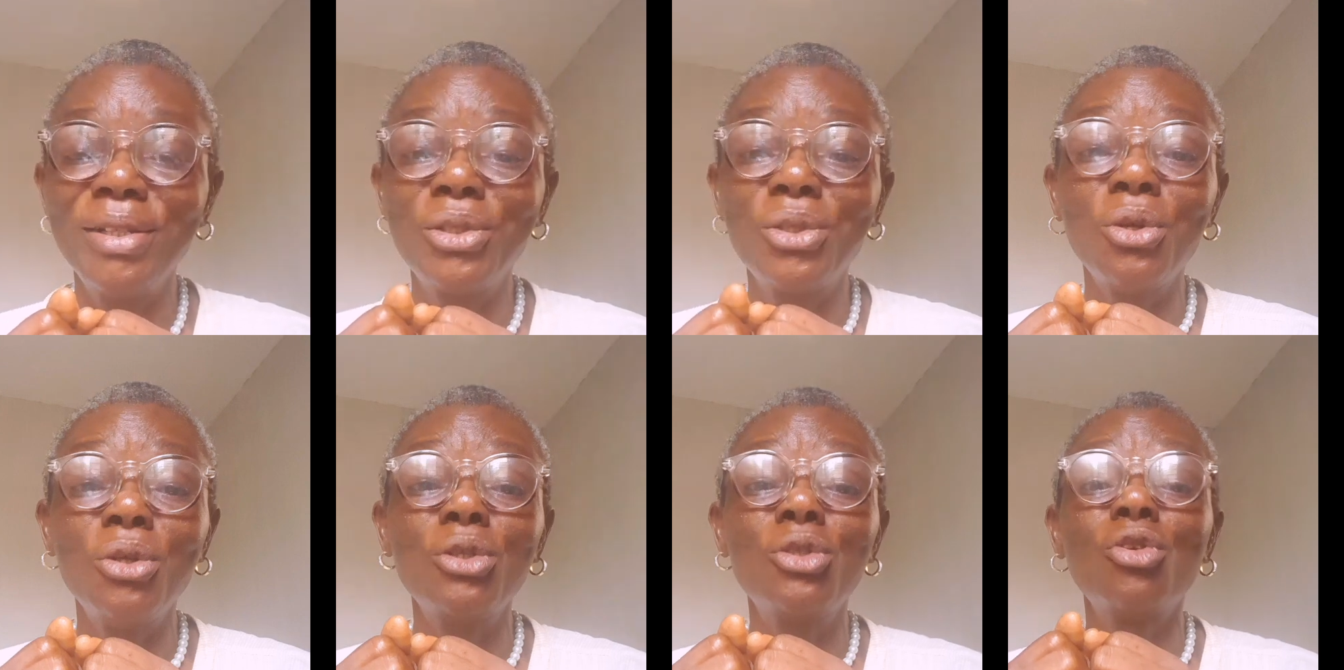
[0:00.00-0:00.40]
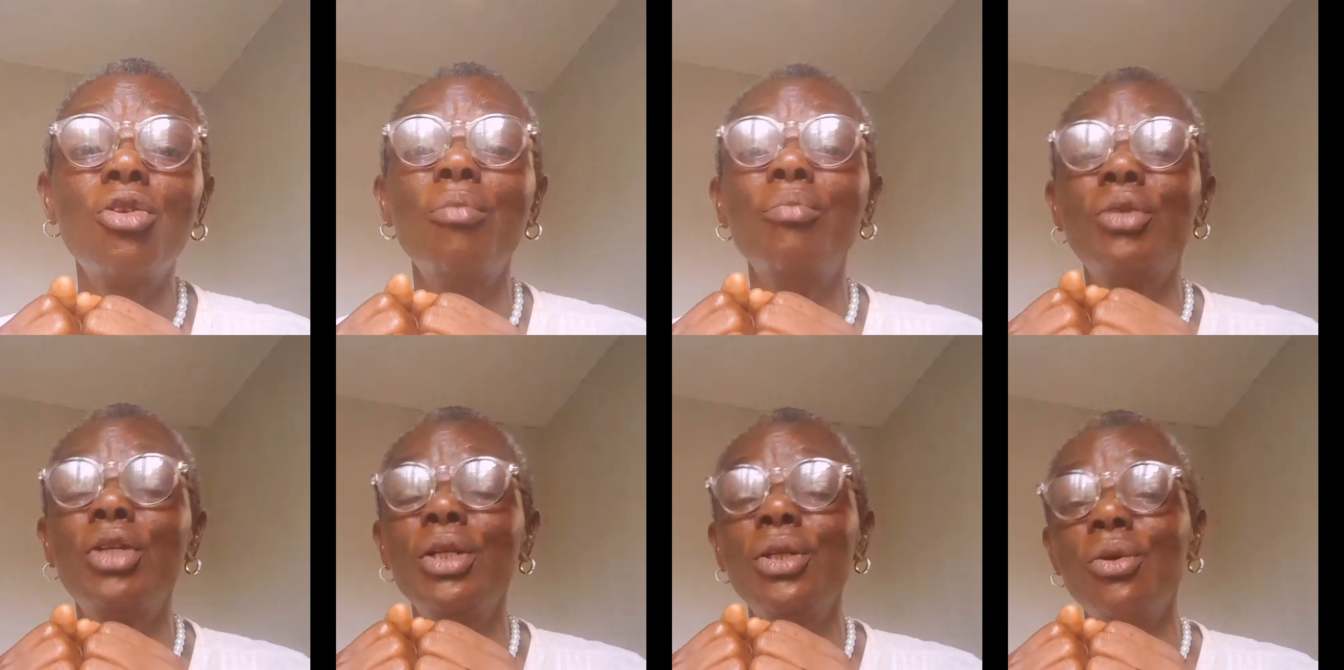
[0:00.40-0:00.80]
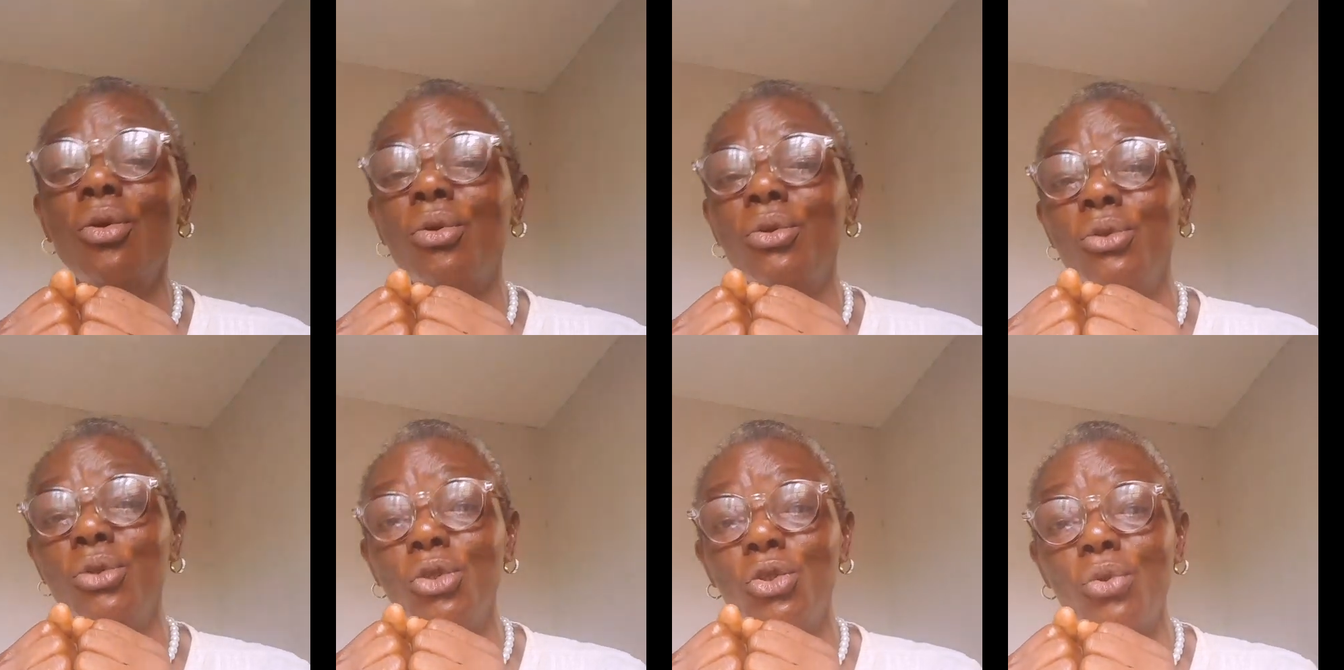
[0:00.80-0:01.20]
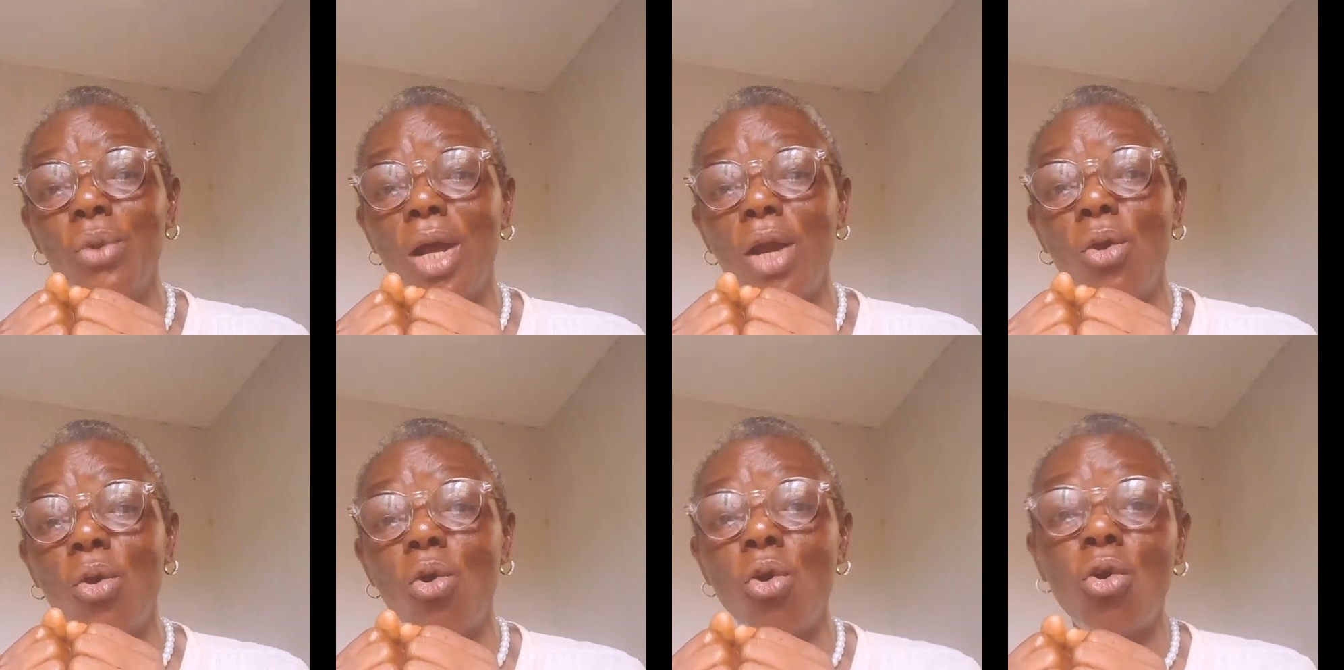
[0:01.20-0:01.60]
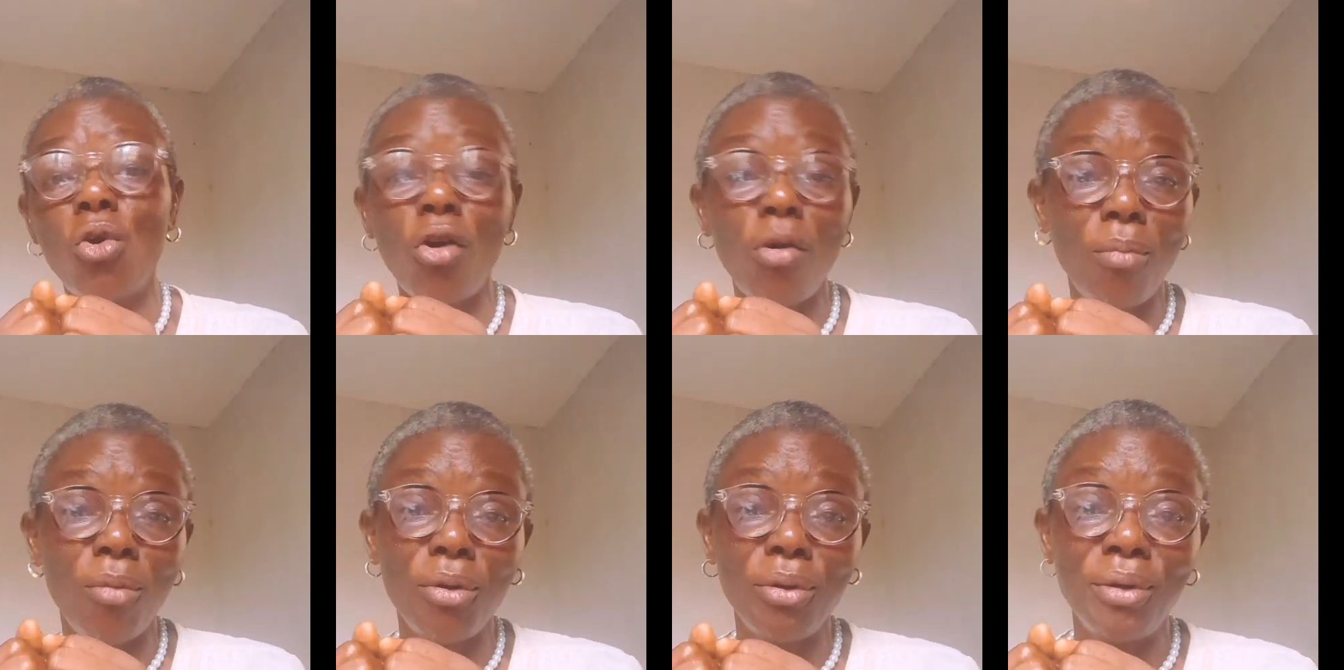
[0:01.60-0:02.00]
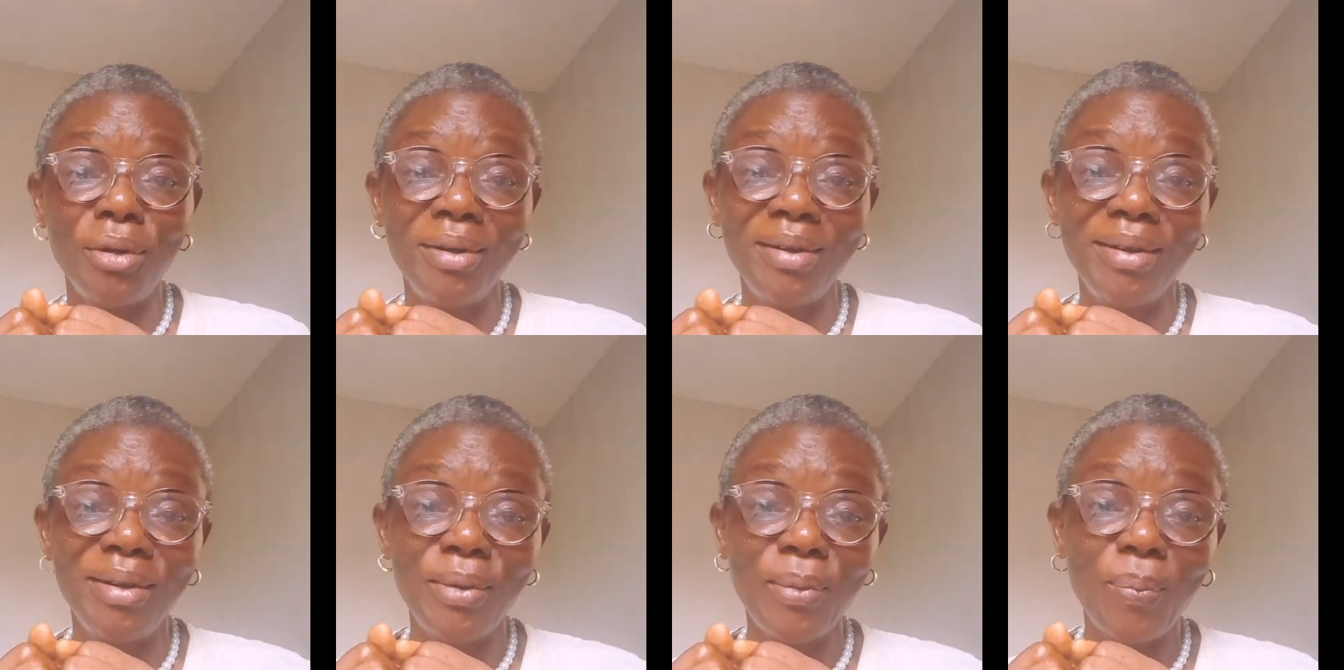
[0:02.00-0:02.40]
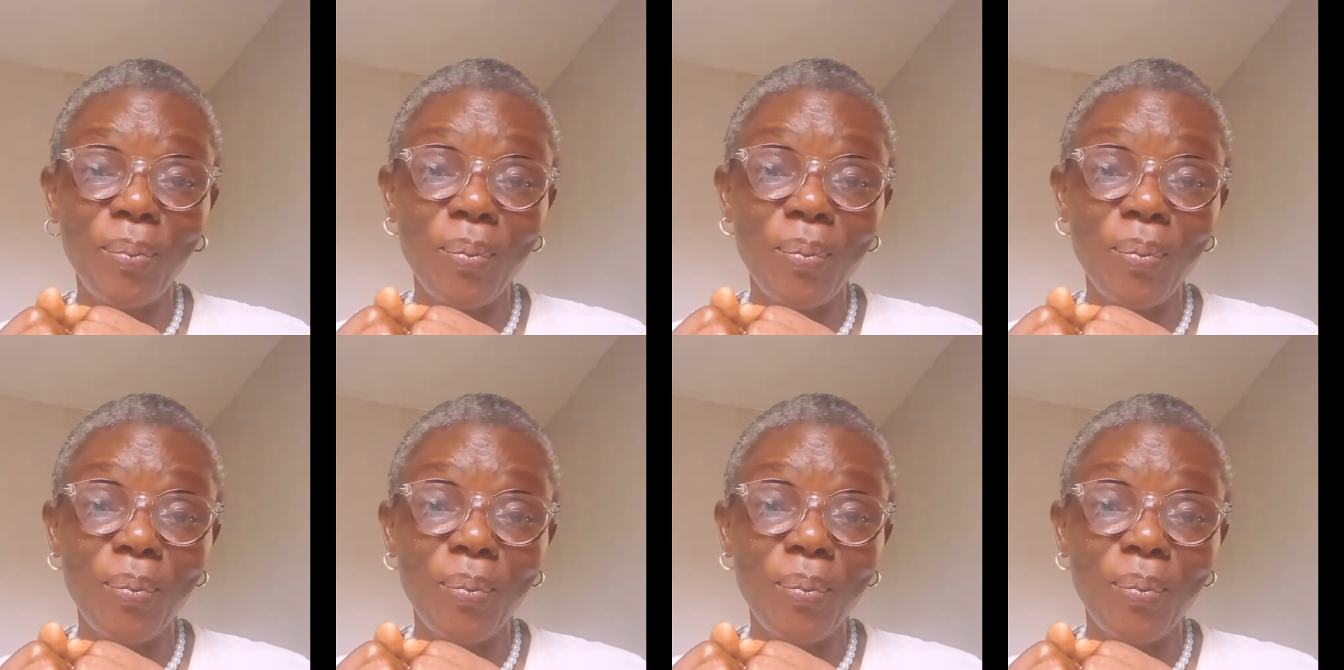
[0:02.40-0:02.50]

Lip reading: It's not something unusual or uncommon.